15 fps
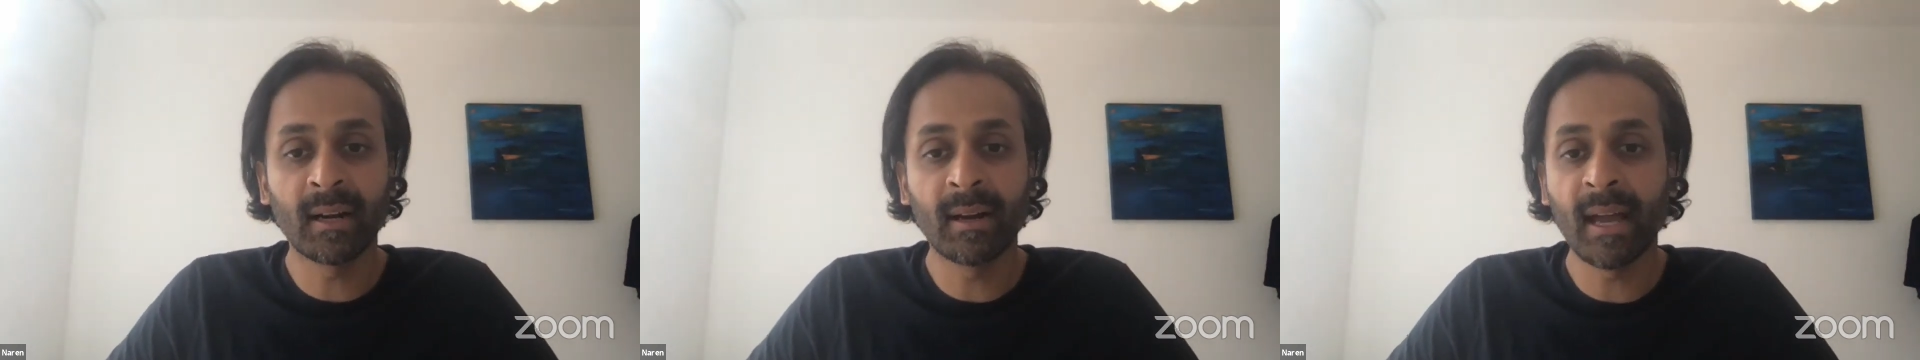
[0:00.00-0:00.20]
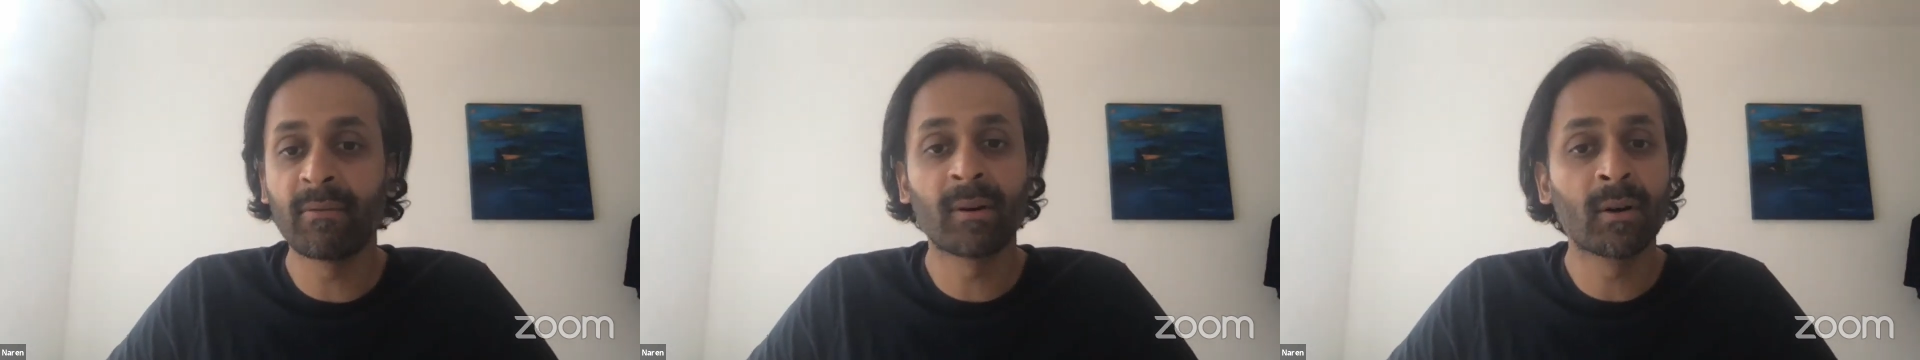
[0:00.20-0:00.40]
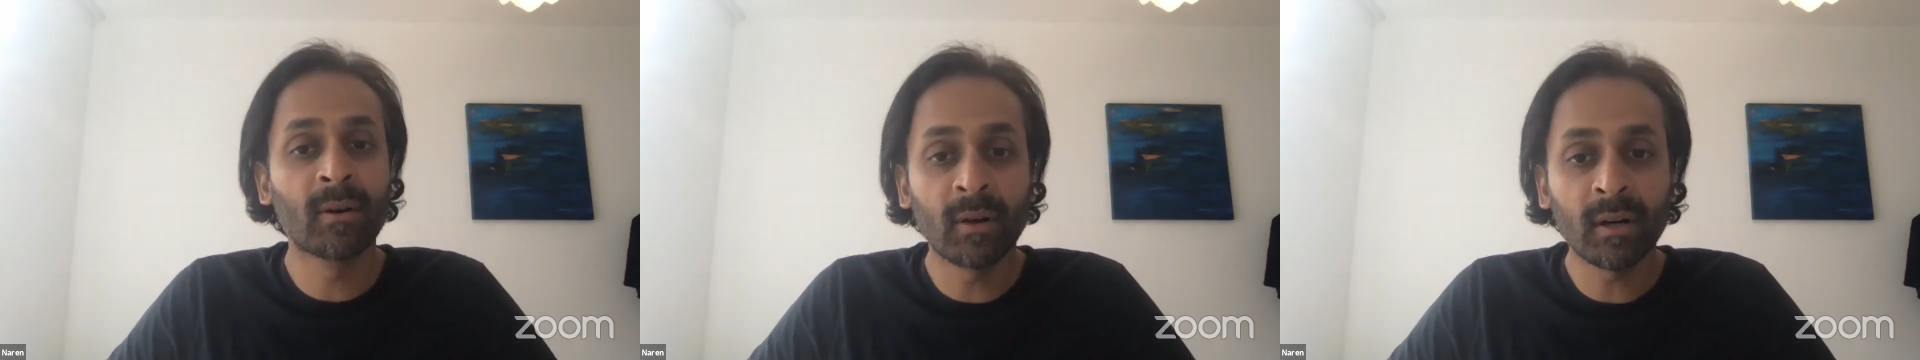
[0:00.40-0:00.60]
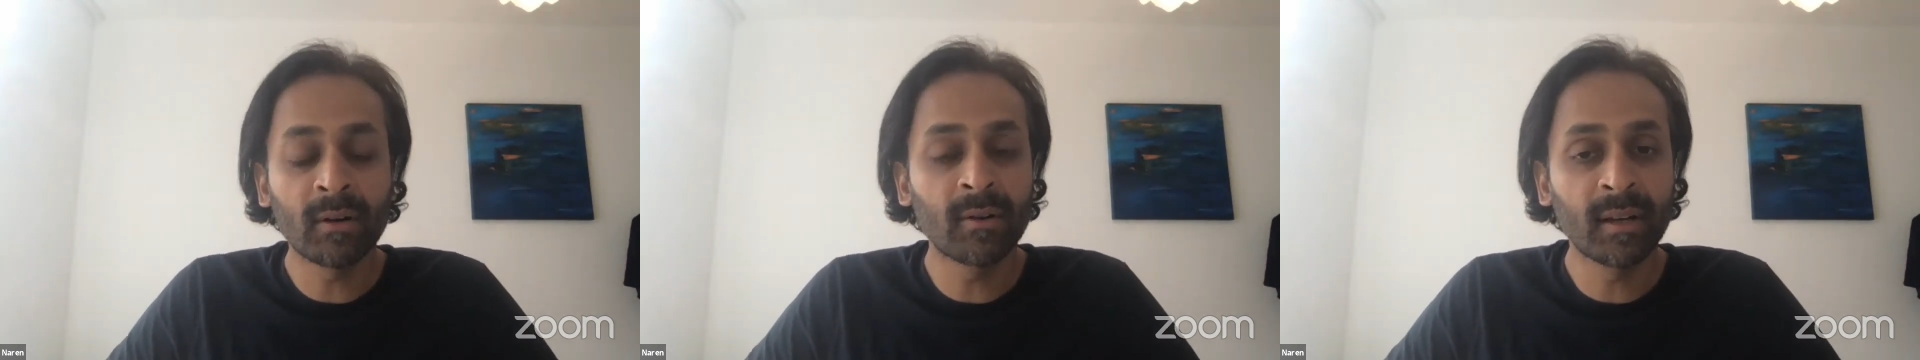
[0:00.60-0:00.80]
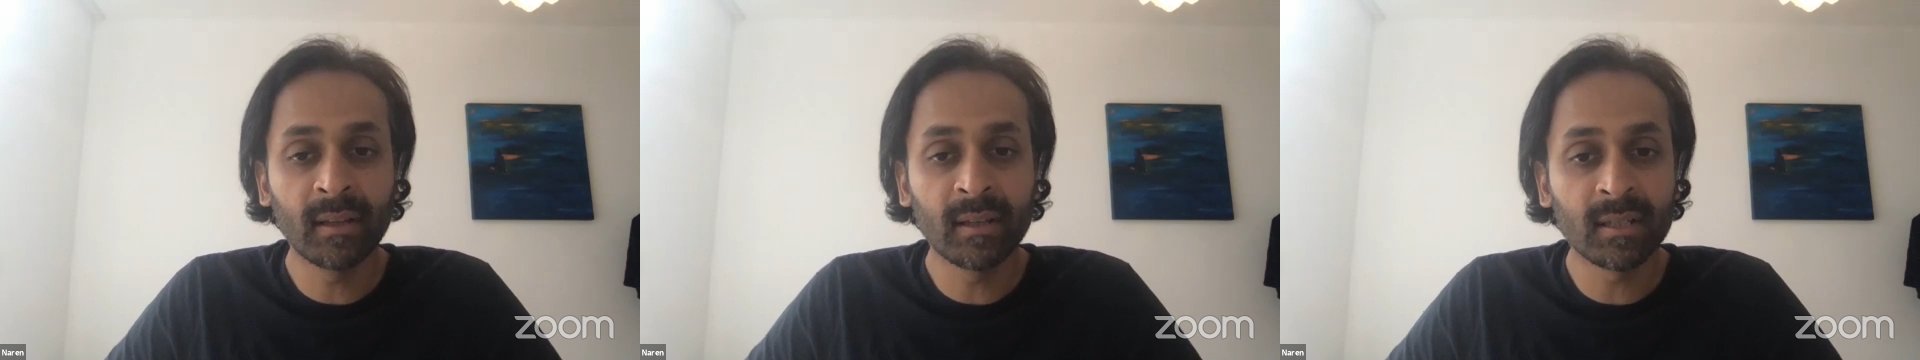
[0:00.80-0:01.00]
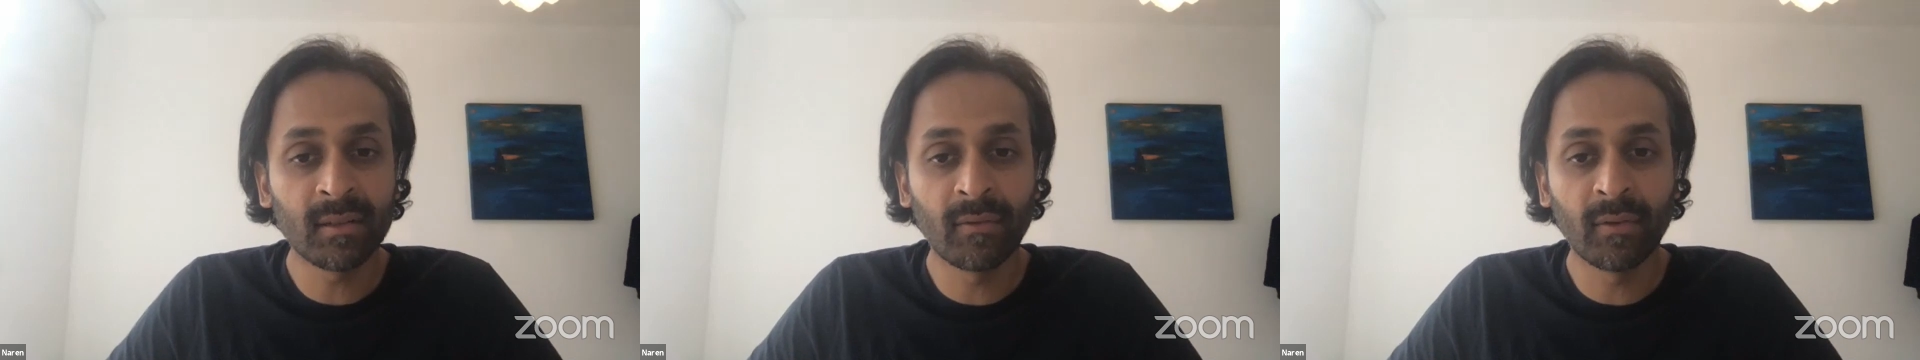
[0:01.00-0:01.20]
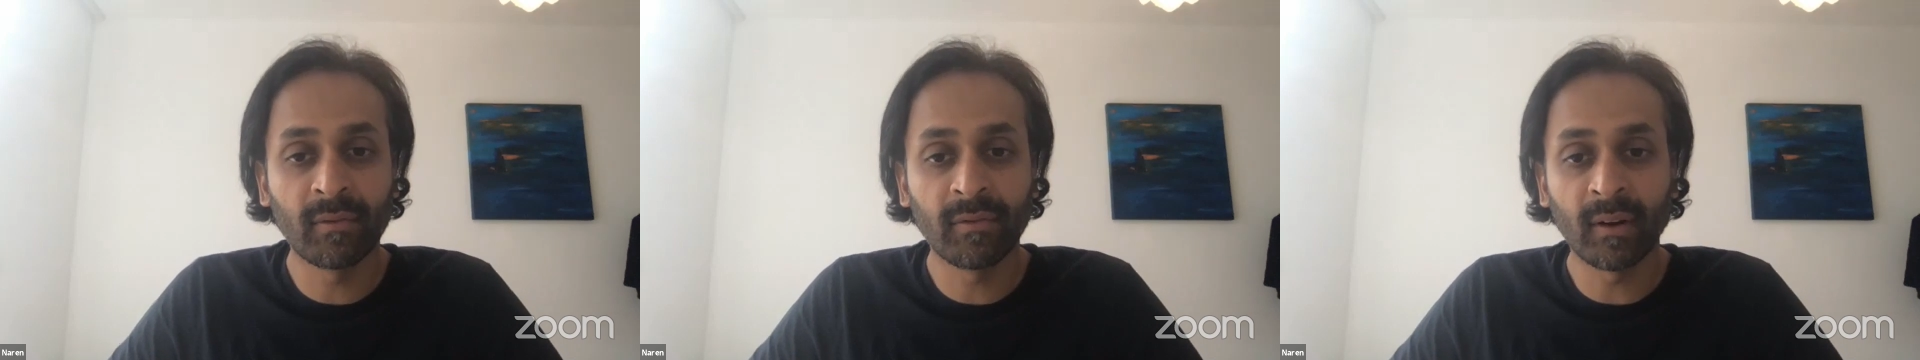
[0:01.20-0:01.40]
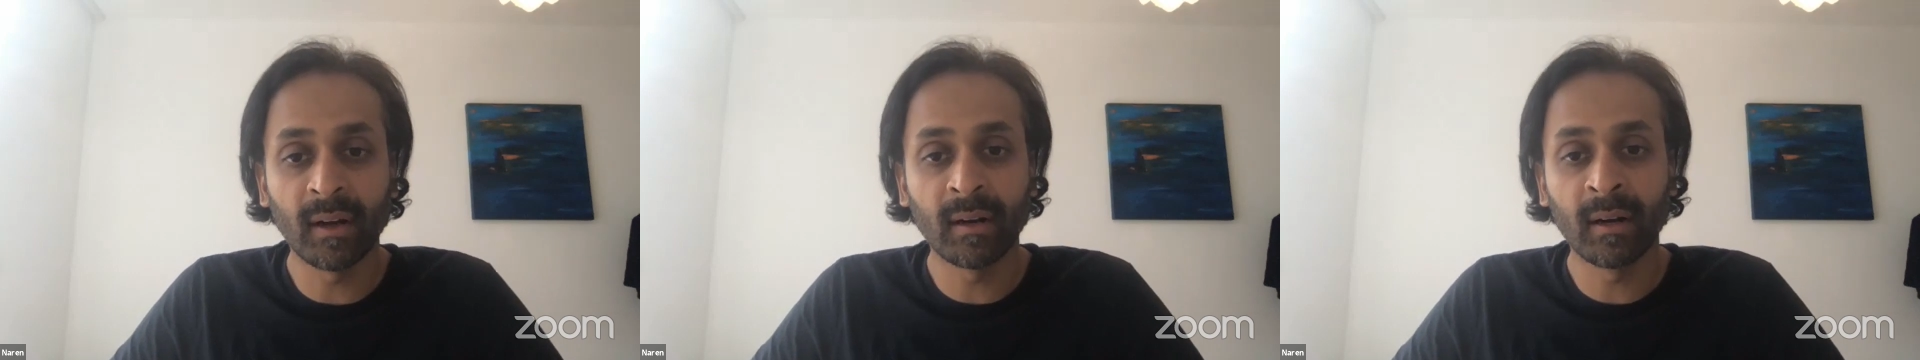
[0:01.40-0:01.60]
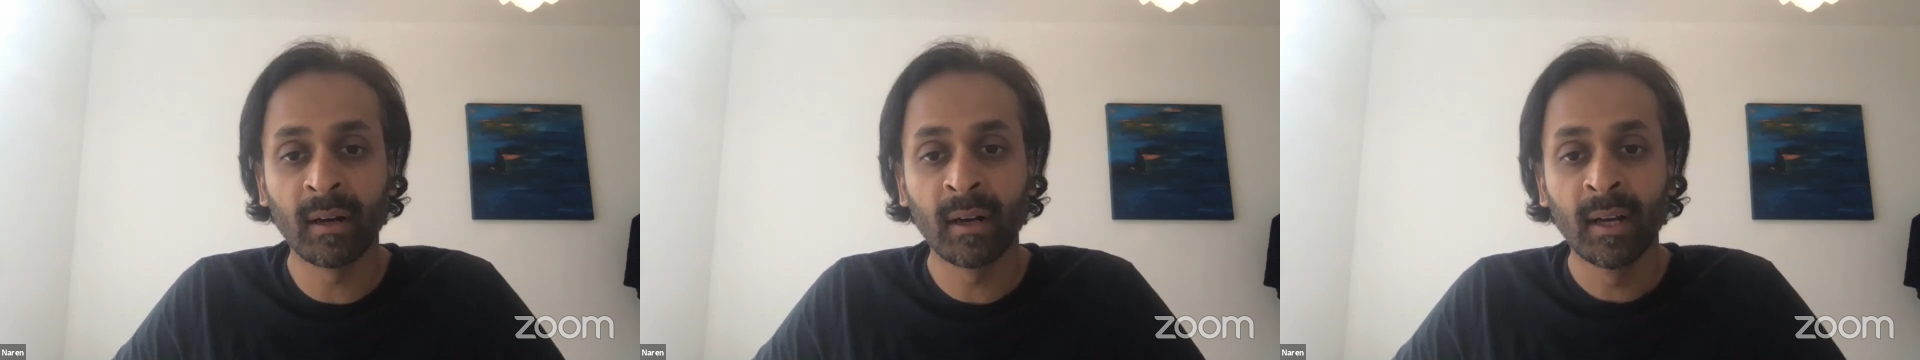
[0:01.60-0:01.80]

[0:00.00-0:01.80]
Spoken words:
hey, we're not doing this for fun,